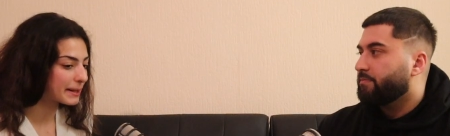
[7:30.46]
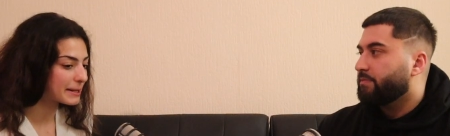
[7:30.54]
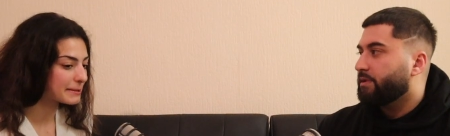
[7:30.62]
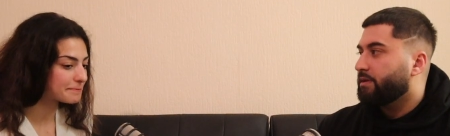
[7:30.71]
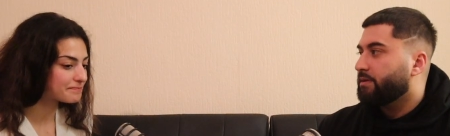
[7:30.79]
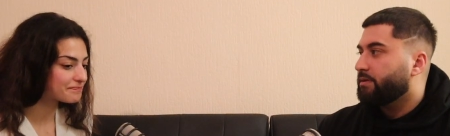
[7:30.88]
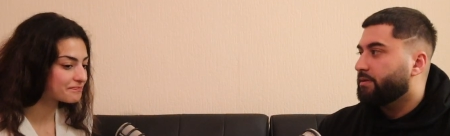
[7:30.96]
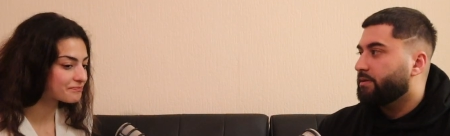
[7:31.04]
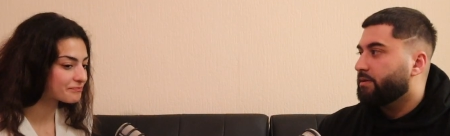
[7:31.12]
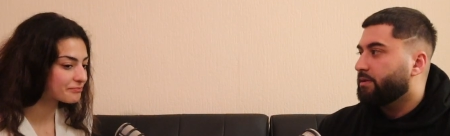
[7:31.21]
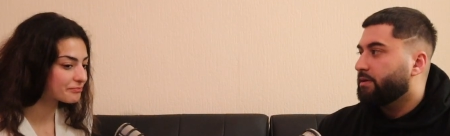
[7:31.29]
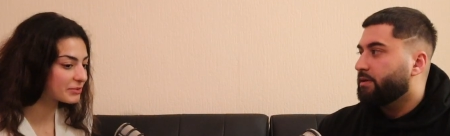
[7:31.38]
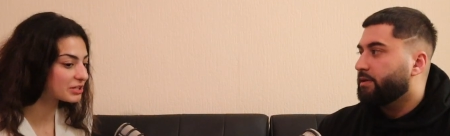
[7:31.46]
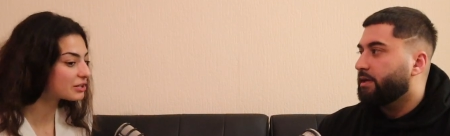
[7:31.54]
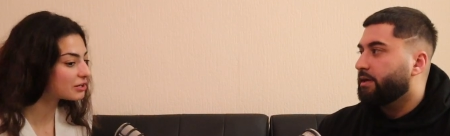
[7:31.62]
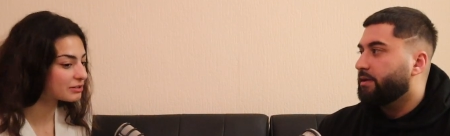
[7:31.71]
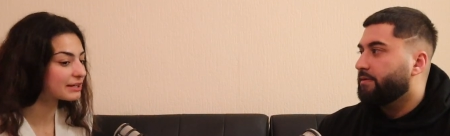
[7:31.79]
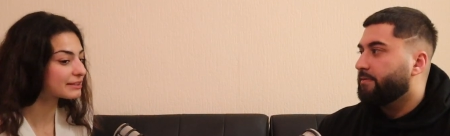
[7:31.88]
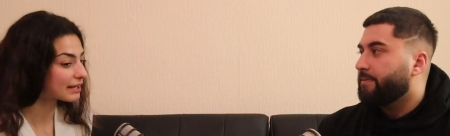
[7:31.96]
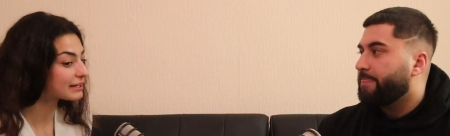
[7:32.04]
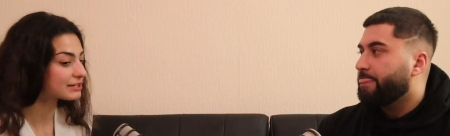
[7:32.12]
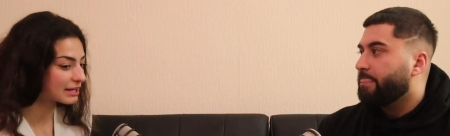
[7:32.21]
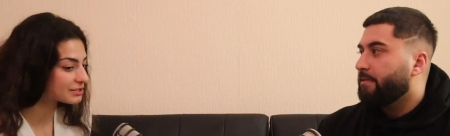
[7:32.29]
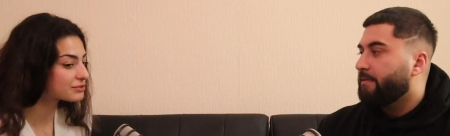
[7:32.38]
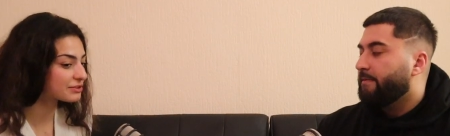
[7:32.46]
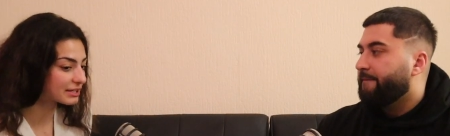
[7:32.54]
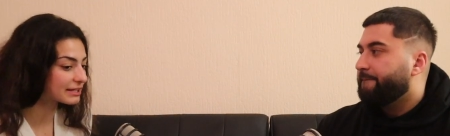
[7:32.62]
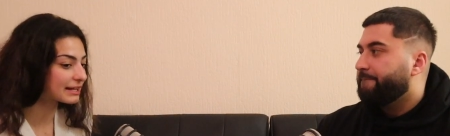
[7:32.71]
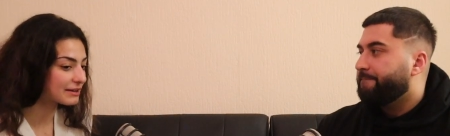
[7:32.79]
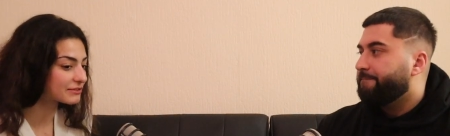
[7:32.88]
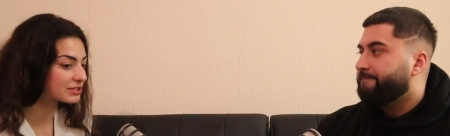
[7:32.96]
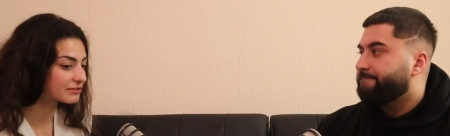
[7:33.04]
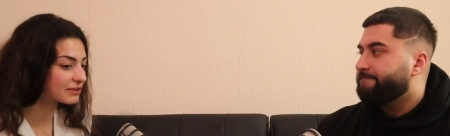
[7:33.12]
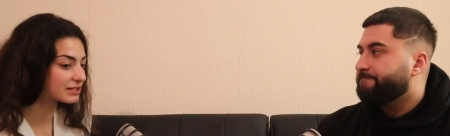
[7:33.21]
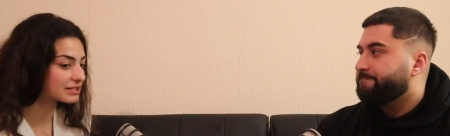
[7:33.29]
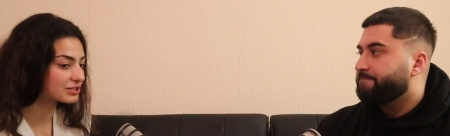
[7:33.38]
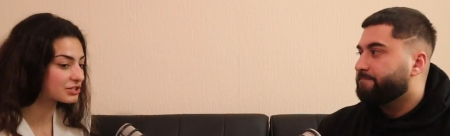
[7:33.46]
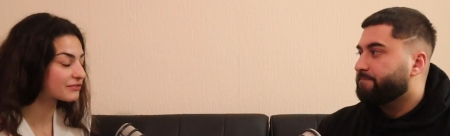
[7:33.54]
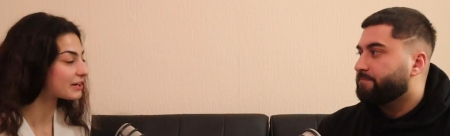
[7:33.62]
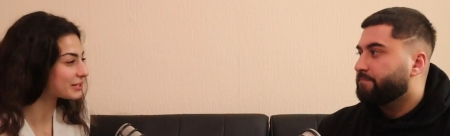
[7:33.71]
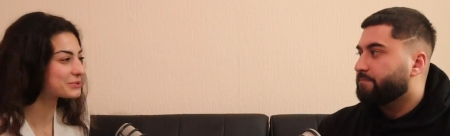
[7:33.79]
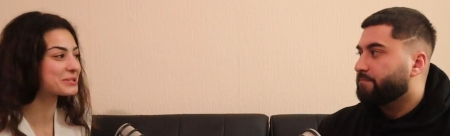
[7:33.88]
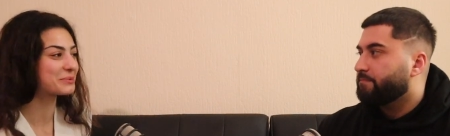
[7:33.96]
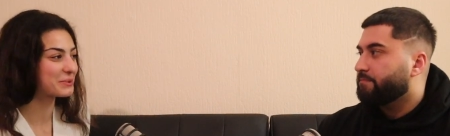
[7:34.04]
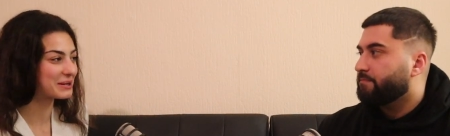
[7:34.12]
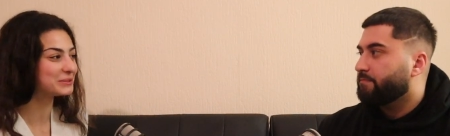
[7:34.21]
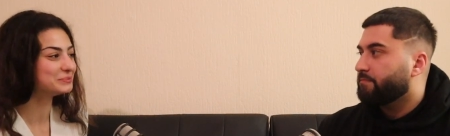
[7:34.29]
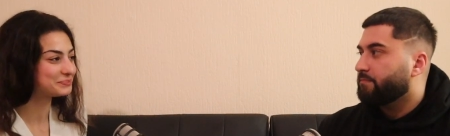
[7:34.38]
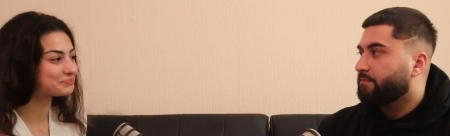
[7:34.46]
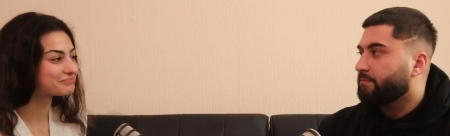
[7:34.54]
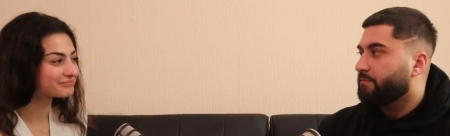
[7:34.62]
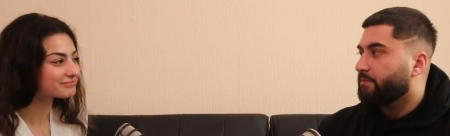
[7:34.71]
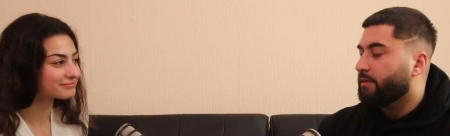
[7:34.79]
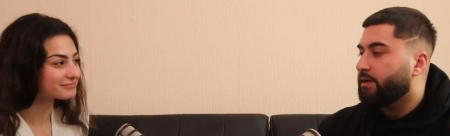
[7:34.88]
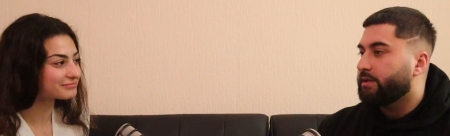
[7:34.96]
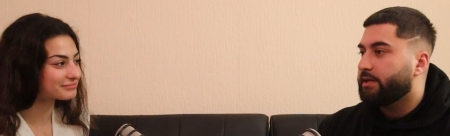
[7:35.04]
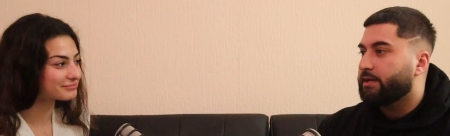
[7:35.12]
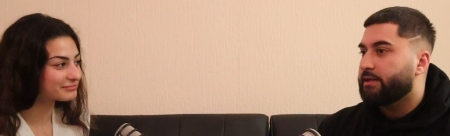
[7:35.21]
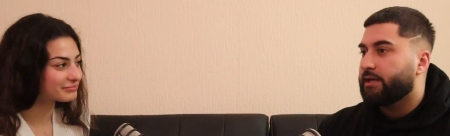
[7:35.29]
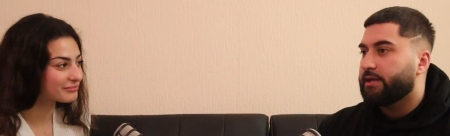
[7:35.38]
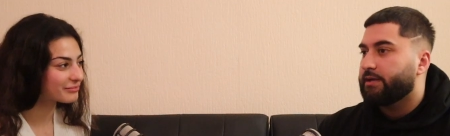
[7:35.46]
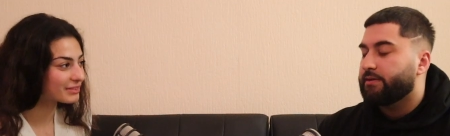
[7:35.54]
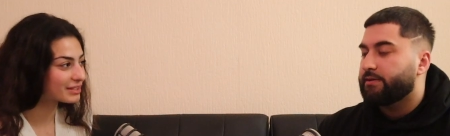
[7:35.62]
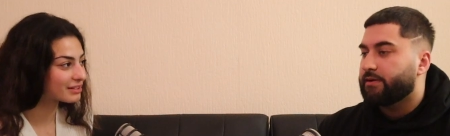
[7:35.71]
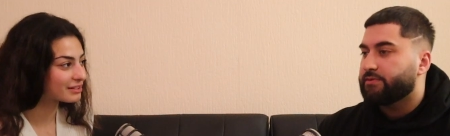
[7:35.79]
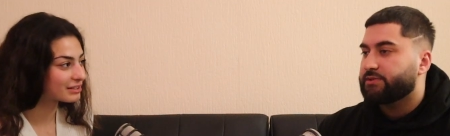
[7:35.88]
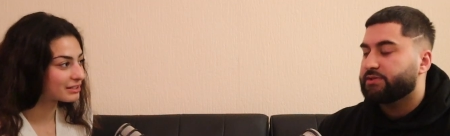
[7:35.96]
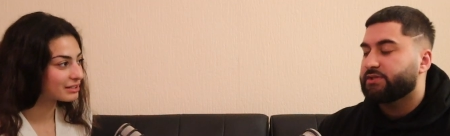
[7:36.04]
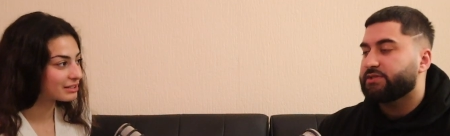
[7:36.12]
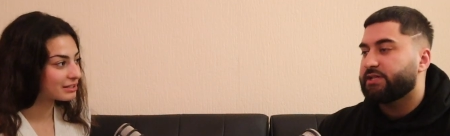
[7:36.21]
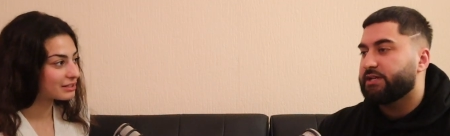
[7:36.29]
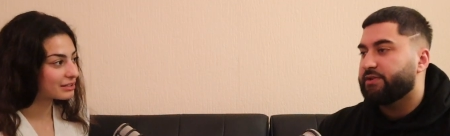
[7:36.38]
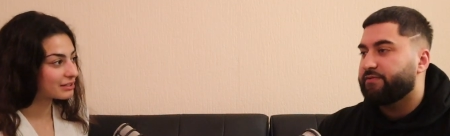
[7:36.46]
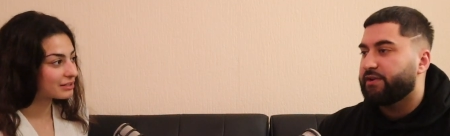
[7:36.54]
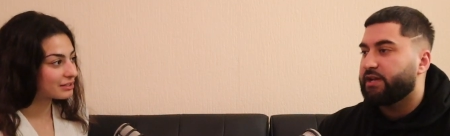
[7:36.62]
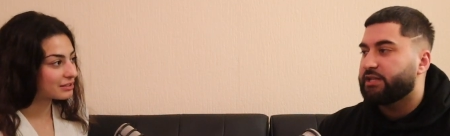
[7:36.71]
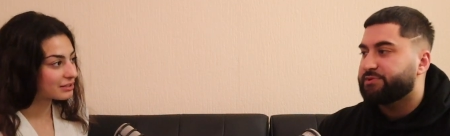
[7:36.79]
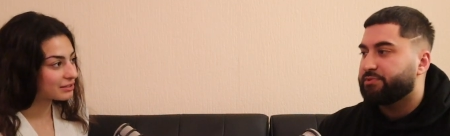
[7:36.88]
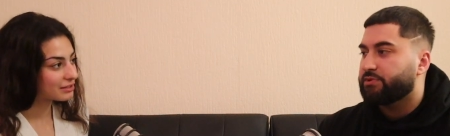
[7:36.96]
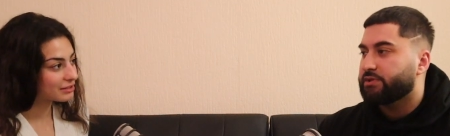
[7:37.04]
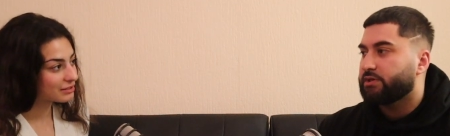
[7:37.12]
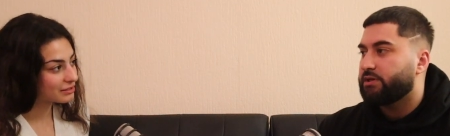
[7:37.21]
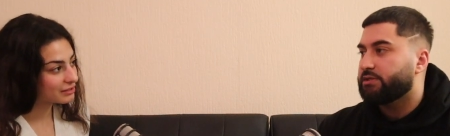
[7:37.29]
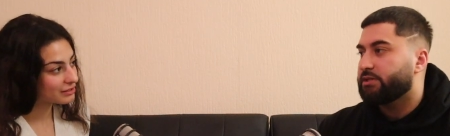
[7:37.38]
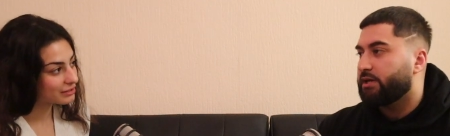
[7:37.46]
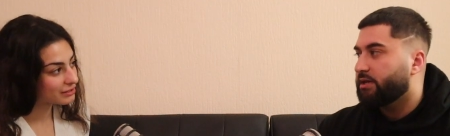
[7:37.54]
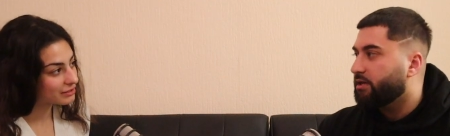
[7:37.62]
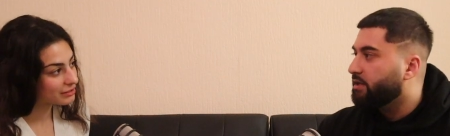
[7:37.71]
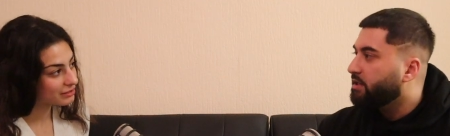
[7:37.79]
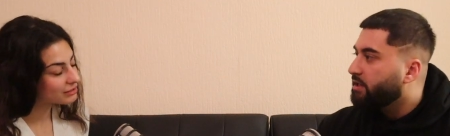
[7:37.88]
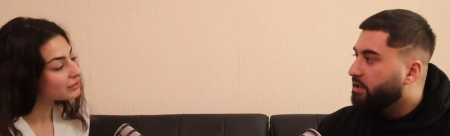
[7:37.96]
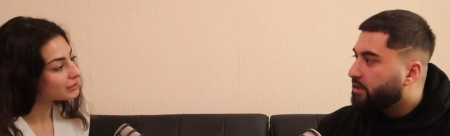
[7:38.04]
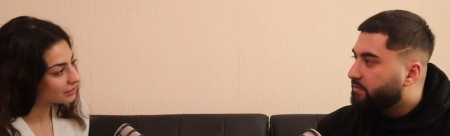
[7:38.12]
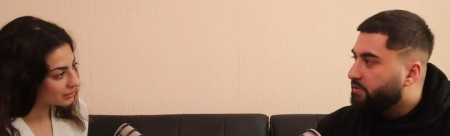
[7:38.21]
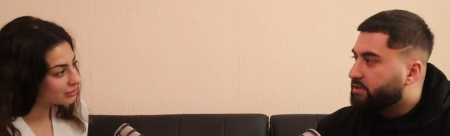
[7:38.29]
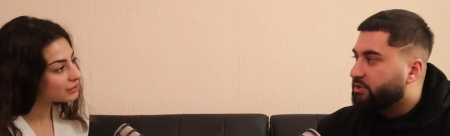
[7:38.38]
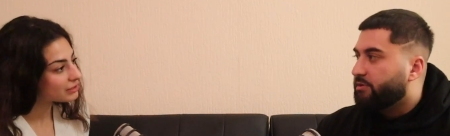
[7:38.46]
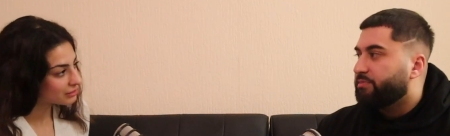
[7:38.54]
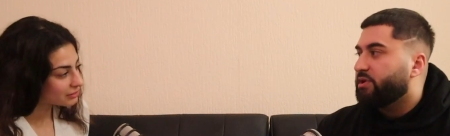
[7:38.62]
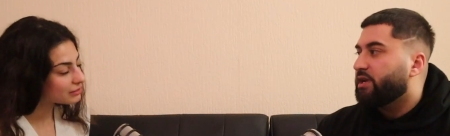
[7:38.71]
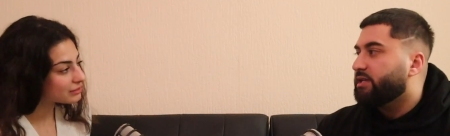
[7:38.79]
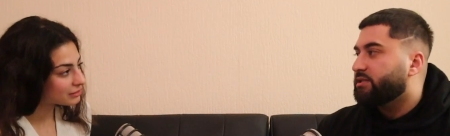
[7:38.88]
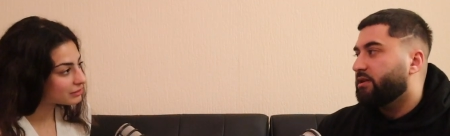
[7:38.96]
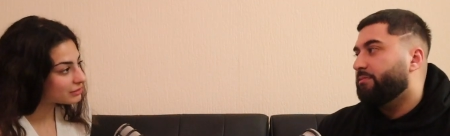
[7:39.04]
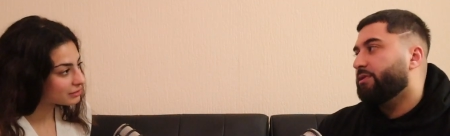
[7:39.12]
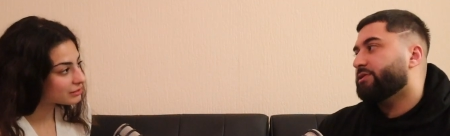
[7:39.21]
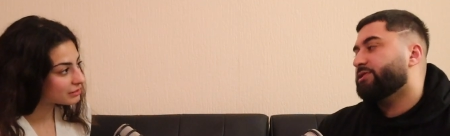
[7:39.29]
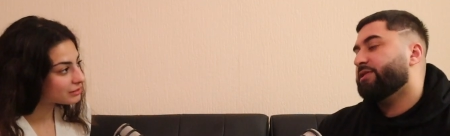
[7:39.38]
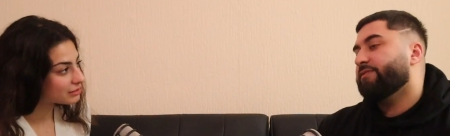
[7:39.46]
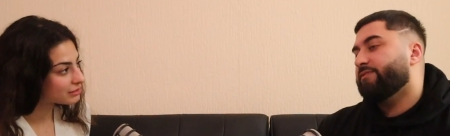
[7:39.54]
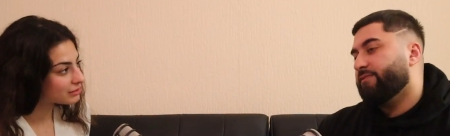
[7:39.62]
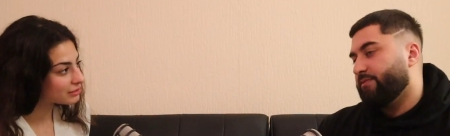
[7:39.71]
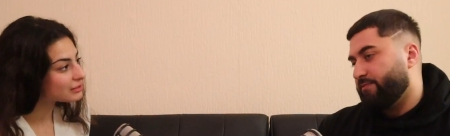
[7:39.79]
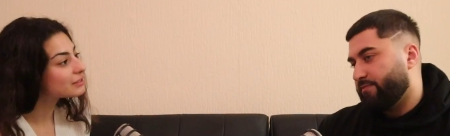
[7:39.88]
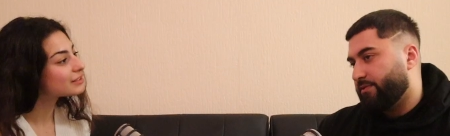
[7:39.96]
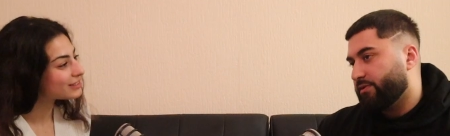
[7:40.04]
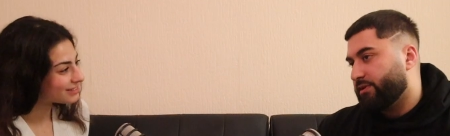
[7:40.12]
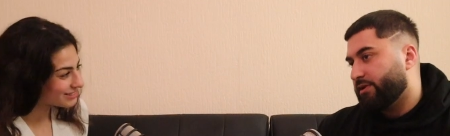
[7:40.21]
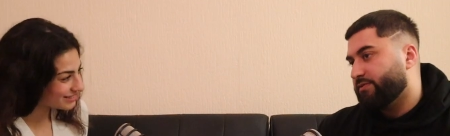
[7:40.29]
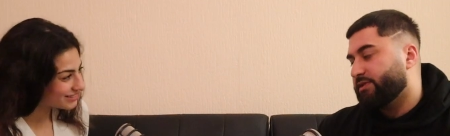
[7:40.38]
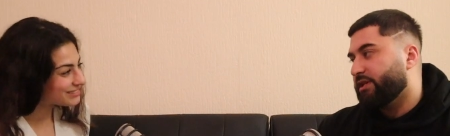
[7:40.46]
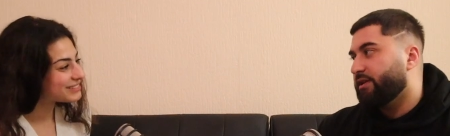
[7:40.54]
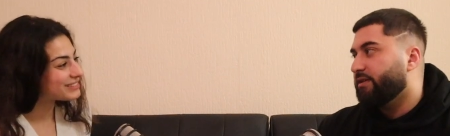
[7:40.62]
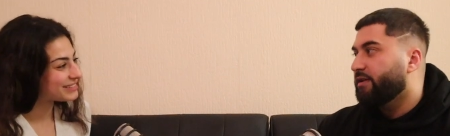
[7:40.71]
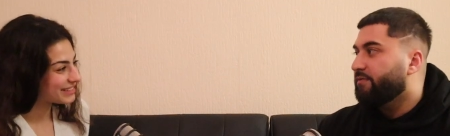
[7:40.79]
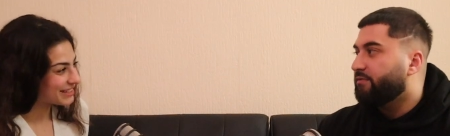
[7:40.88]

Speaker 1: Um, yeah. But no, I, I I do think I have an advantage if I use it well.
Speaker 2: Yeah, like I was just gonna say, do you feel like there's pros and cons? Like, for example, like Islam Makhachev, Volkanovski.